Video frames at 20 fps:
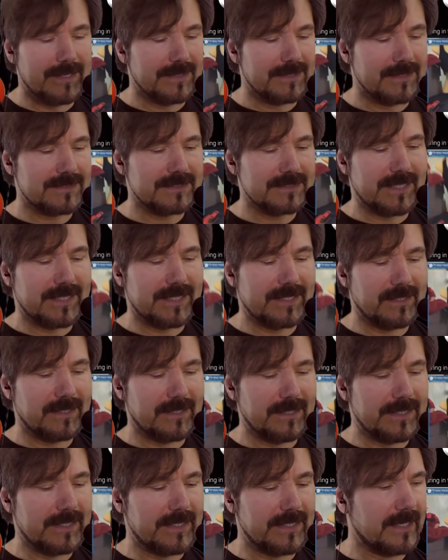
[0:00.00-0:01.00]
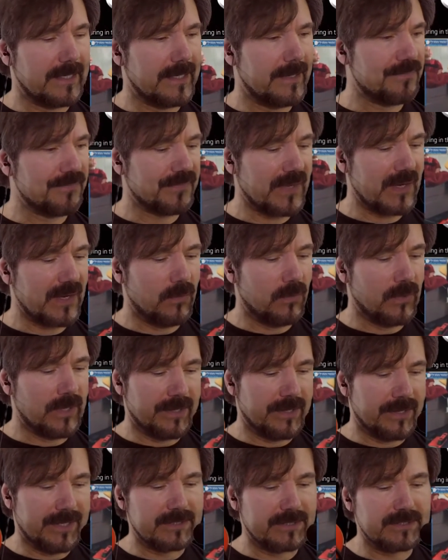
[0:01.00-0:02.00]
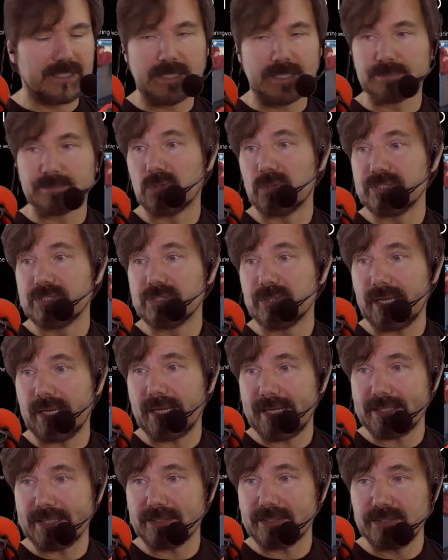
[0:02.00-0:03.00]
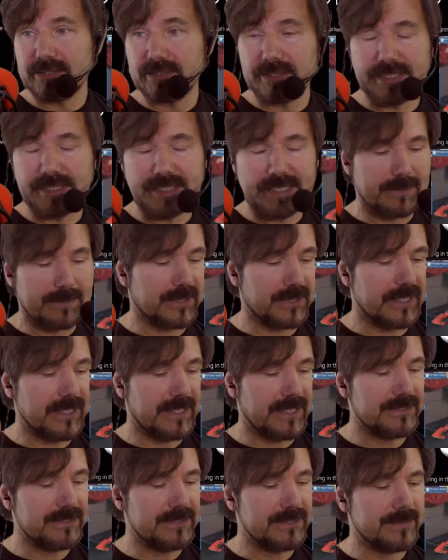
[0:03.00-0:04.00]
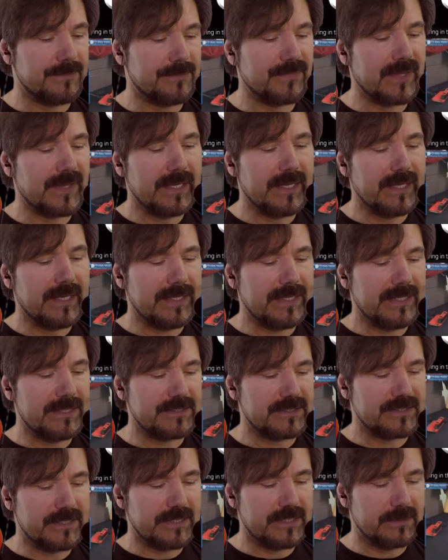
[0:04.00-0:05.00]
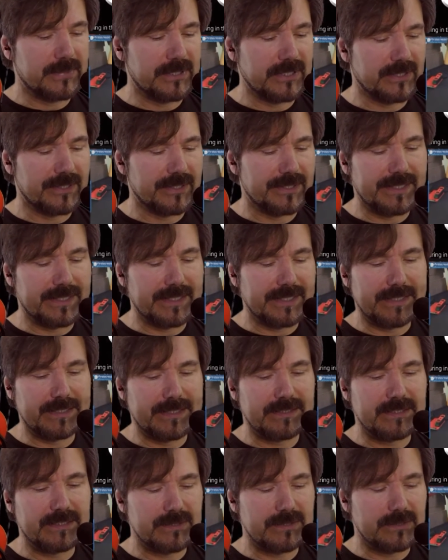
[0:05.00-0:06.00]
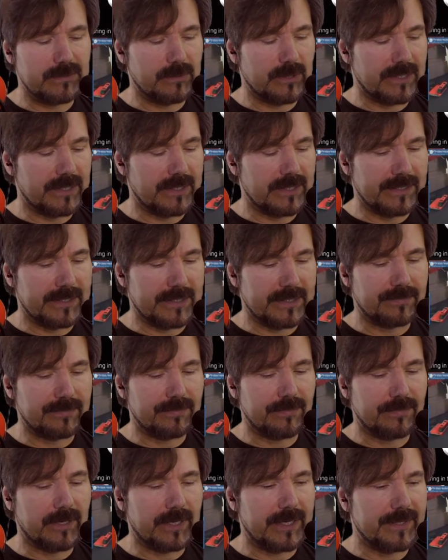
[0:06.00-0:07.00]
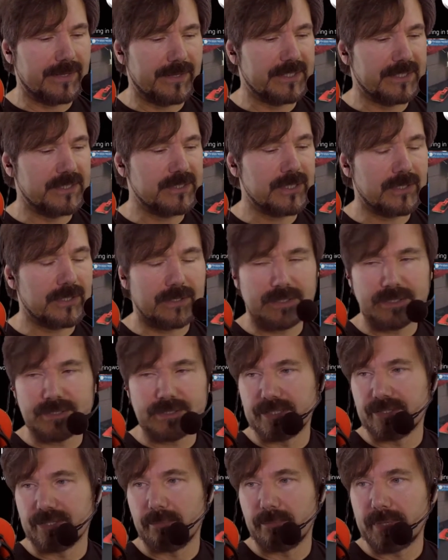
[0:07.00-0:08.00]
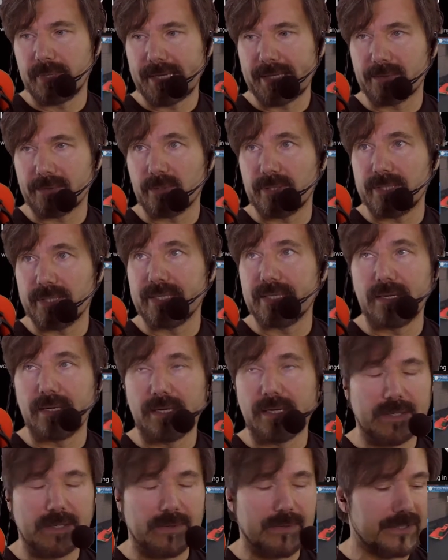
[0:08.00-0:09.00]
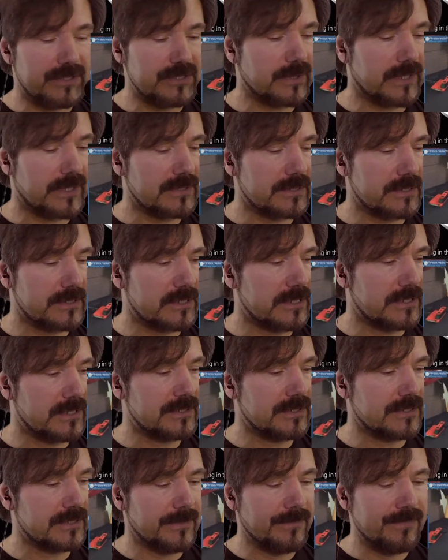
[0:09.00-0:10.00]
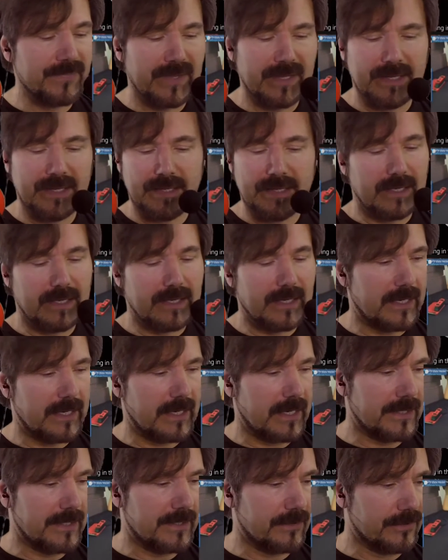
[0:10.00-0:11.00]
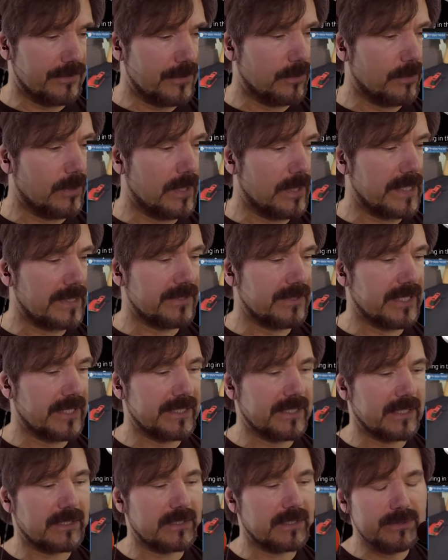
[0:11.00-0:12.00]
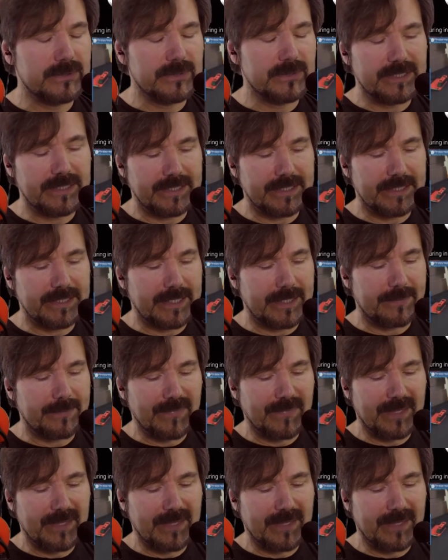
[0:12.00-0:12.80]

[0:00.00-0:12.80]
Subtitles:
Sadly, one of the things that I'm going to add to the application is the ability to identify the charge on the battery on the structure sensor. I don't know why I have not included it yet.